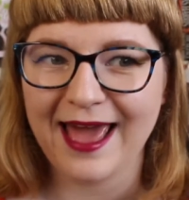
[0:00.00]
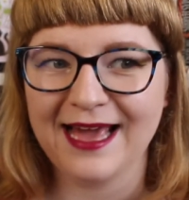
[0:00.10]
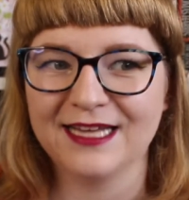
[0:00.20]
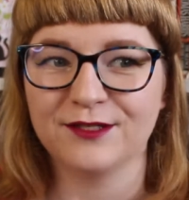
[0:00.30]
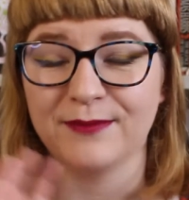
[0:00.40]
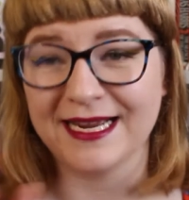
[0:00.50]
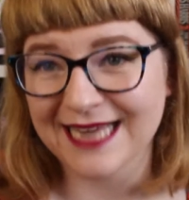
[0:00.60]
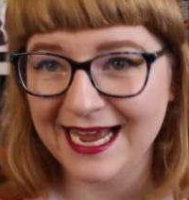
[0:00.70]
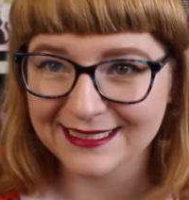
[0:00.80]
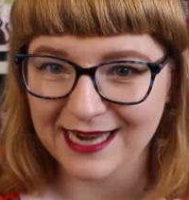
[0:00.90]
and my
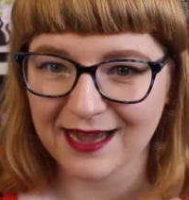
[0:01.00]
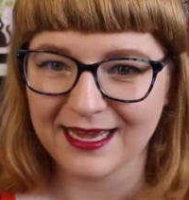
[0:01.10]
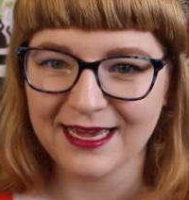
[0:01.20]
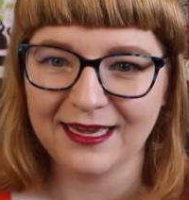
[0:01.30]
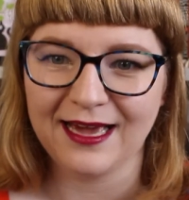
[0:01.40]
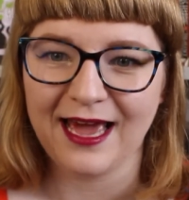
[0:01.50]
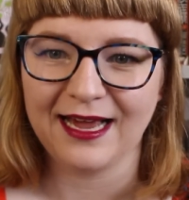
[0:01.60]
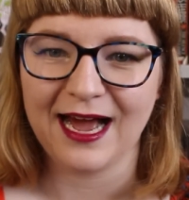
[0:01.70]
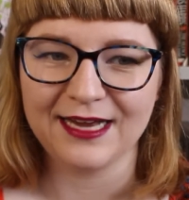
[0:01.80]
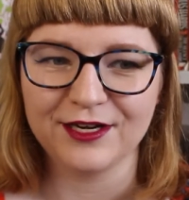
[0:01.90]
dad dying
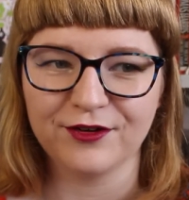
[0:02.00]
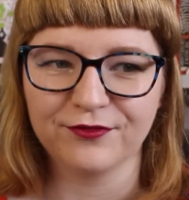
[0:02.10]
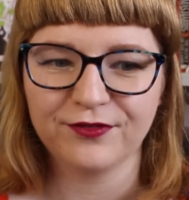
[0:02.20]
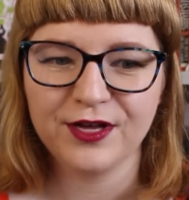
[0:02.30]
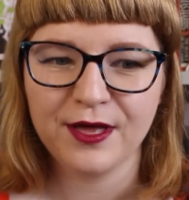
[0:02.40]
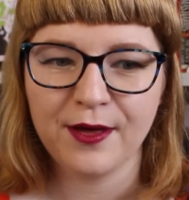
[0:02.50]
and kind of